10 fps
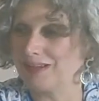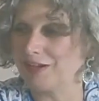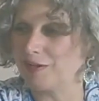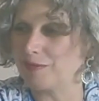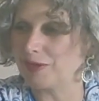
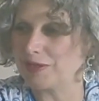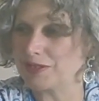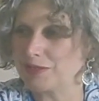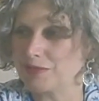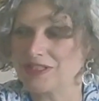I
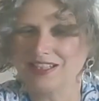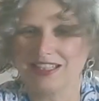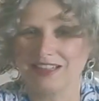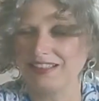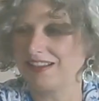just wanted to
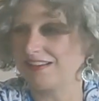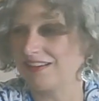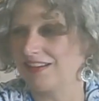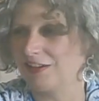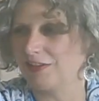use that and I
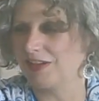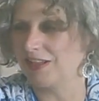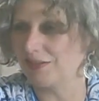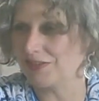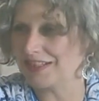love it. I
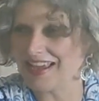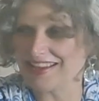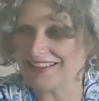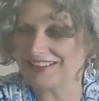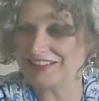love the
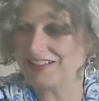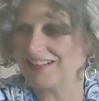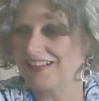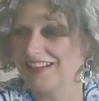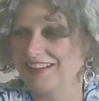texture,
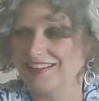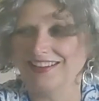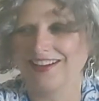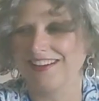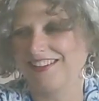the
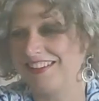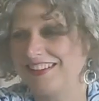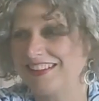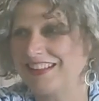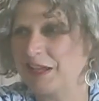
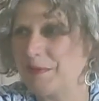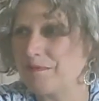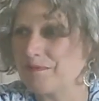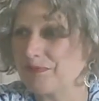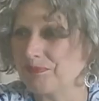colours
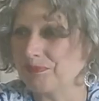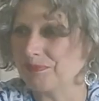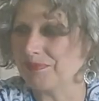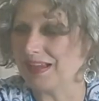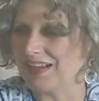
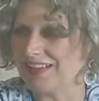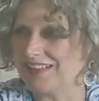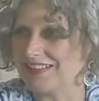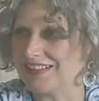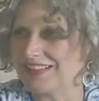
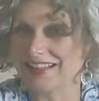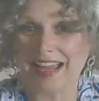and the